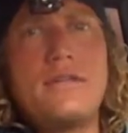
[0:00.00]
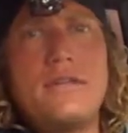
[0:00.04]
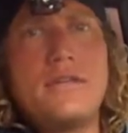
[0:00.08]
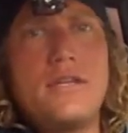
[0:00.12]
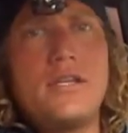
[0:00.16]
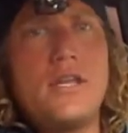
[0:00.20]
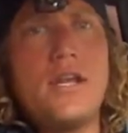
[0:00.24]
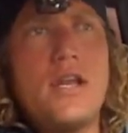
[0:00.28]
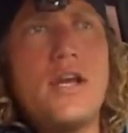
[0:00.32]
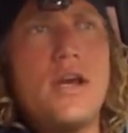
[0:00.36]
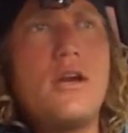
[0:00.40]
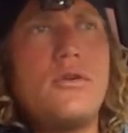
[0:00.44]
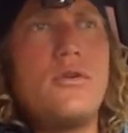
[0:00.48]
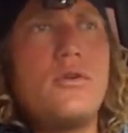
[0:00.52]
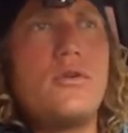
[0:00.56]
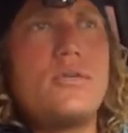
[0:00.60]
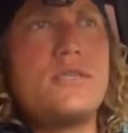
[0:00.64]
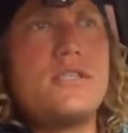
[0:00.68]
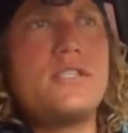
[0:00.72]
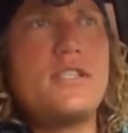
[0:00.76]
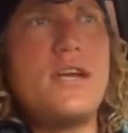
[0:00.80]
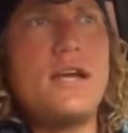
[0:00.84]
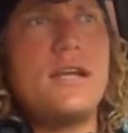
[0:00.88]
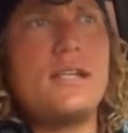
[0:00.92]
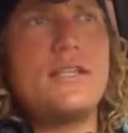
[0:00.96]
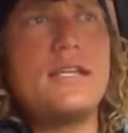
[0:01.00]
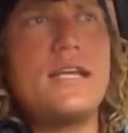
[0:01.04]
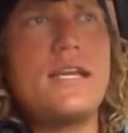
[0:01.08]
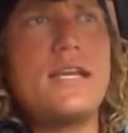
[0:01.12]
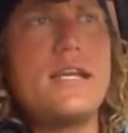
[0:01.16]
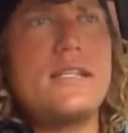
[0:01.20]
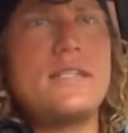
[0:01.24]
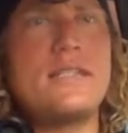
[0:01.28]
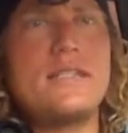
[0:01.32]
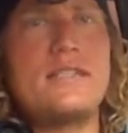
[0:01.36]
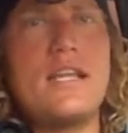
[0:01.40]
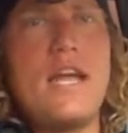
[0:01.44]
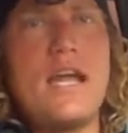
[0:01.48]
It would suck to
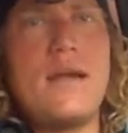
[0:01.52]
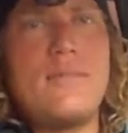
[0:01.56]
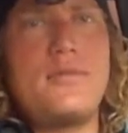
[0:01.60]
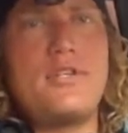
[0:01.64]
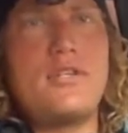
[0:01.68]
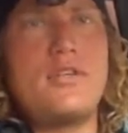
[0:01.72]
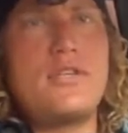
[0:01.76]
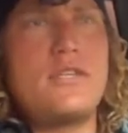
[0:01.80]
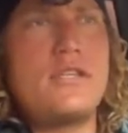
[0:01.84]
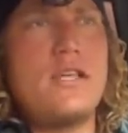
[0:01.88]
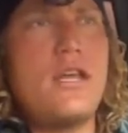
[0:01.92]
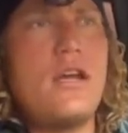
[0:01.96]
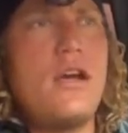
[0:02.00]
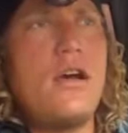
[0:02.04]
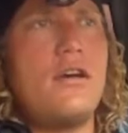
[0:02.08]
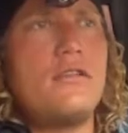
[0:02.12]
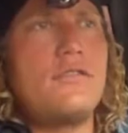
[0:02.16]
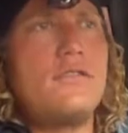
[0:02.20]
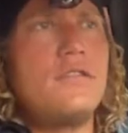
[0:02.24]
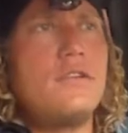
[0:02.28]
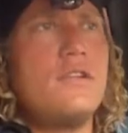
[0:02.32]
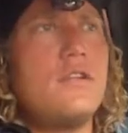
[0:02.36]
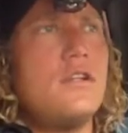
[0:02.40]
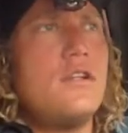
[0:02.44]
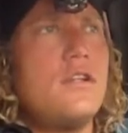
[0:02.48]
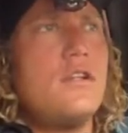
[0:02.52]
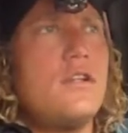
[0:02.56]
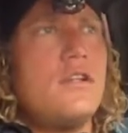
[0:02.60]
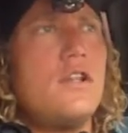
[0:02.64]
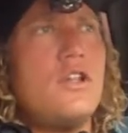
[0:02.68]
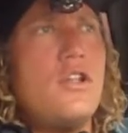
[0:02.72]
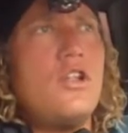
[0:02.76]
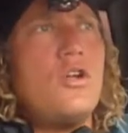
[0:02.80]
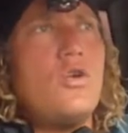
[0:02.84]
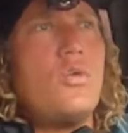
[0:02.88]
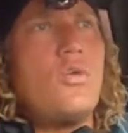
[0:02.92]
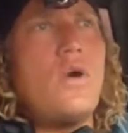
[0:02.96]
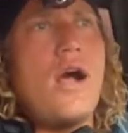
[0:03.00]
get sniped yourself.
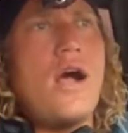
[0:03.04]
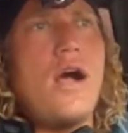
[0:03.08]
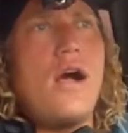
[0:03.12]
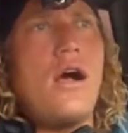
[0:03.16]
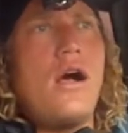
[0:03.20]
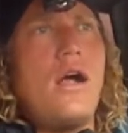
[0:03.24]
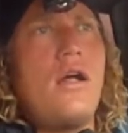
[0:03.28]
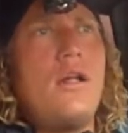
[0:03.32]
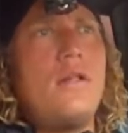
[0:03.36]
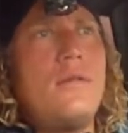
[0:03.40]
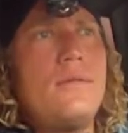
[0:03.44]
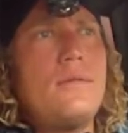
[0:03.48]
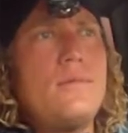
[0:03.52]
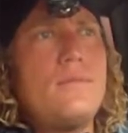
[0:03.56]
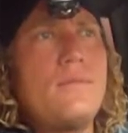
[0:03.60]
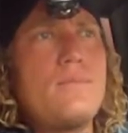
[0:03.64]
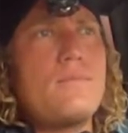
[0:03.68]
Well,